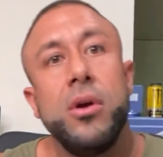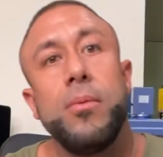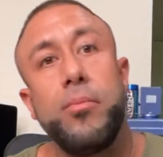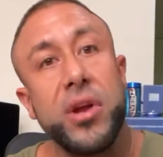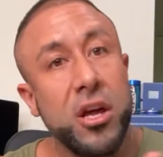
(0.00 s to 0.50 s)

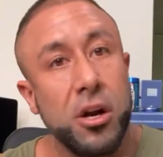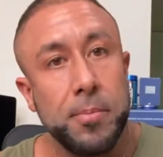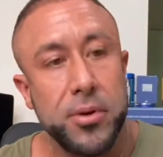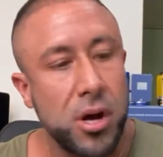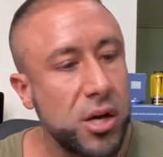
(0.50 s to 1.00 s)
bring it up
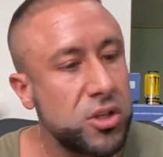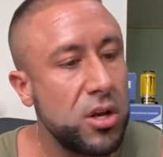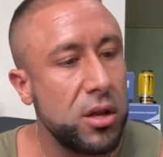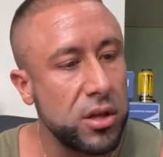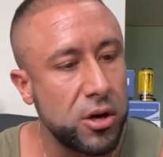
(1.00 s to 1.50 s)
a notch
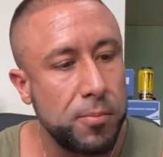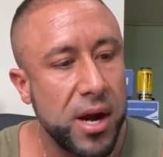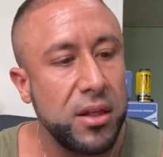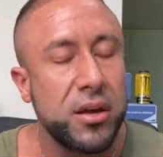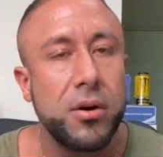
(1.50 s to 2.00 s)
little by
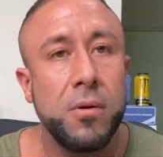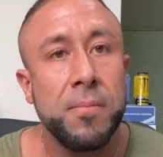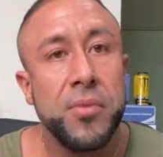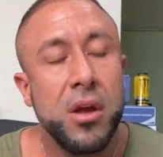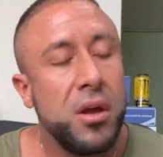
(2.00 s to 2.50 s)
little,
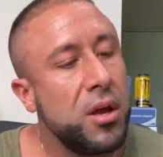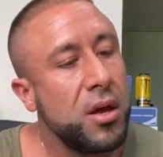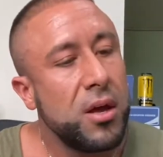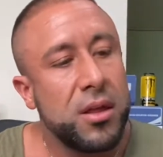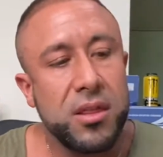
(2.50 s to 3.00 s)

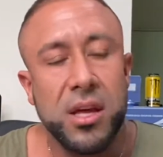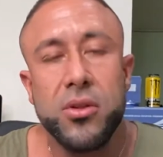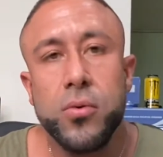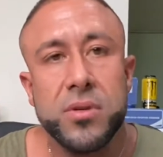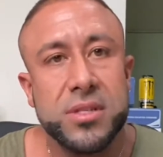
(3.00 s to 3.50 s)
then
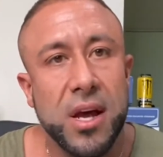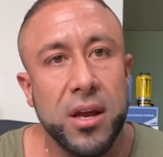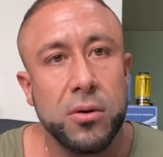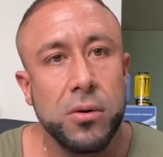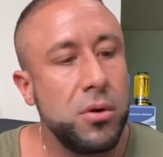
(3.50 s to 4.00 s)
do a
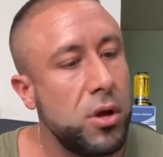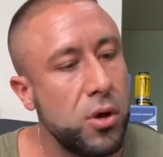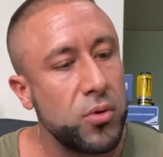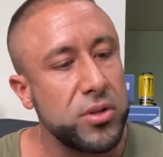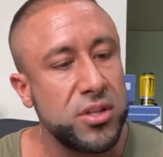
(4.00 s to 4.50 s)
cycle
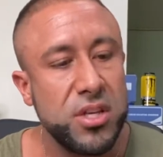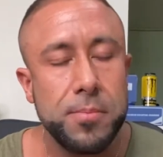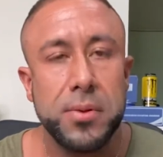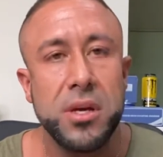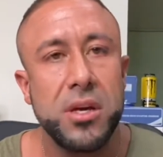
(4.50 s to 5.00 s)
with a
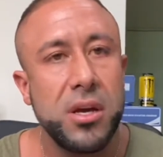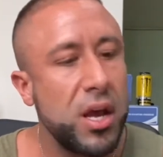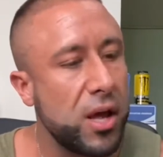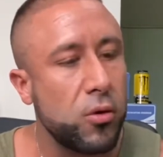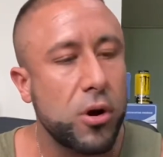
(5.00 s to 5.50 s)
DP,
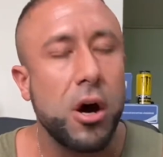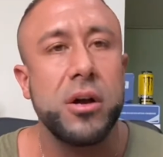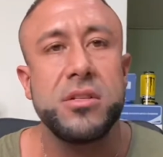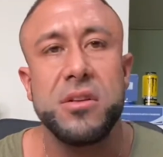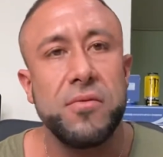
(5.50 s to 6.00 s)

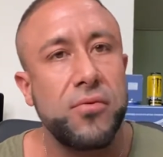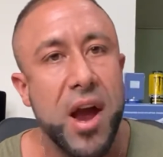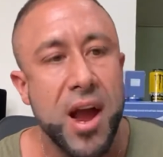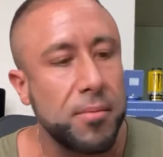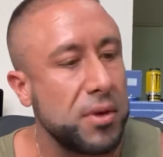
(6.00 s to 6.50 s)
Lcarnitine
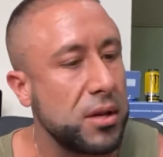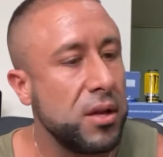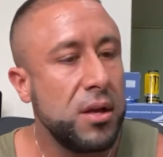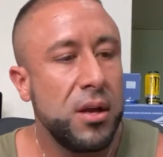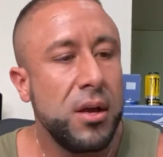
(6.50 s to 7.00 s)
fragment,
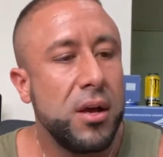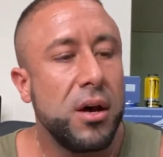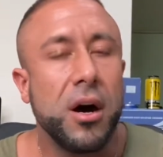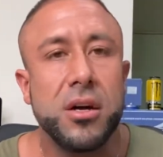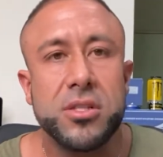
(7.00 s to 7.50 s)

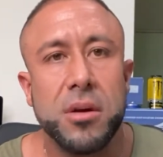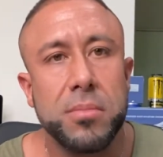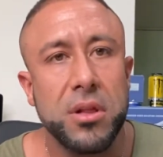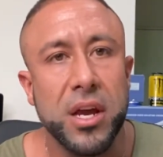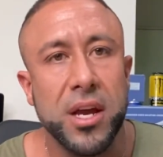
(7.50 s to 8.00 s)
some
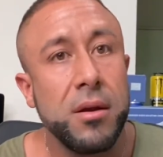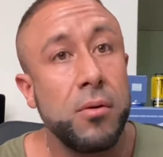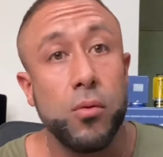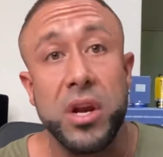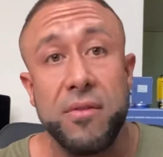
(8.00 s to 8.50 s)
Clen.
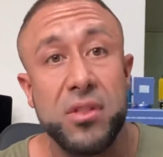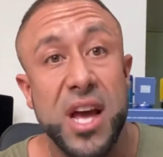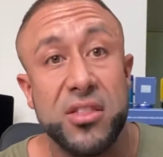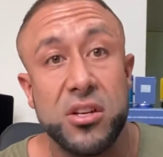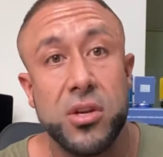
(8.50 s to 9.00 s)
Whenever
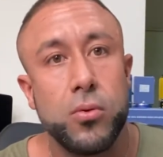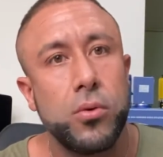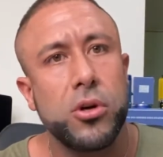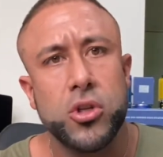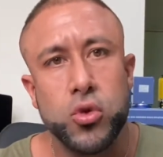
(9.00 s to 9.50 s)
that doesn't
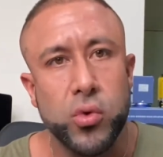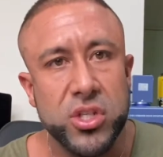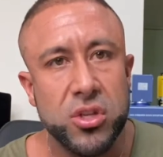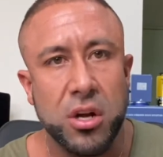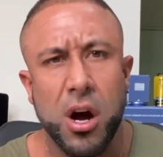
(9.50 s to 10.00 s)
work, switch
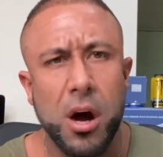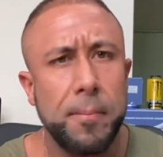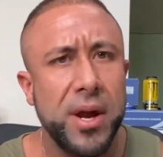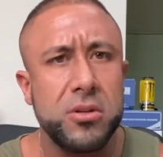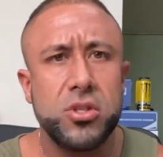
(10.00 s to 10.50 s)
the
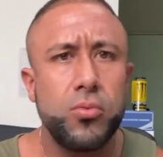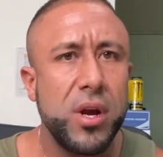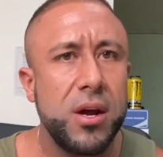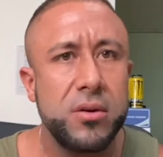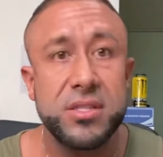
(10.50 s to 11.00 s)
compounds
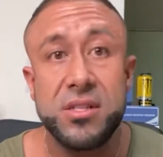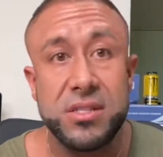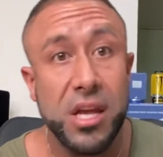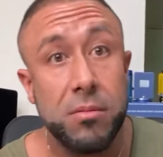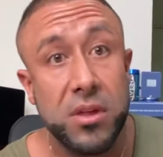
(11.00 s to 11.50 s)
around. It's the
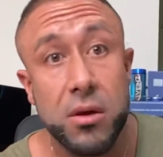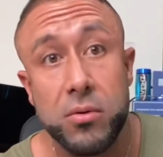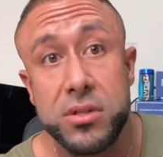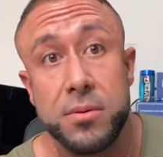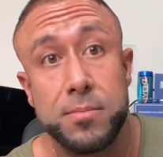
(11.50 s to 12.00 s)
same thing
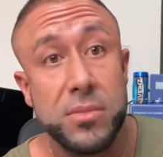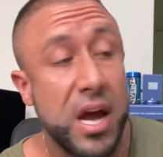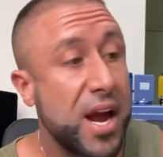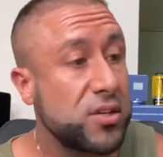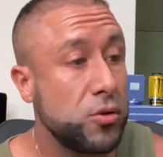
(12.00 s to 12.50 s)
with the
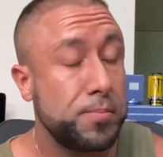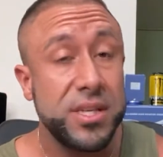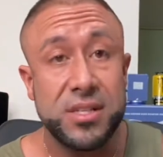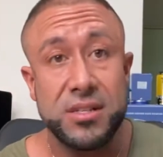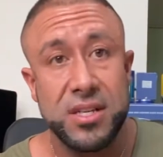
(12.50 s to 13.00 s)
actual
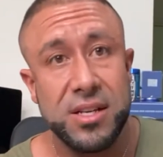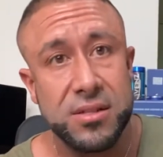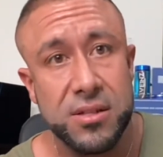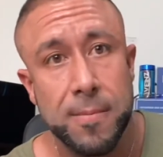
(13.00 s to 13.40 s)
PCTs.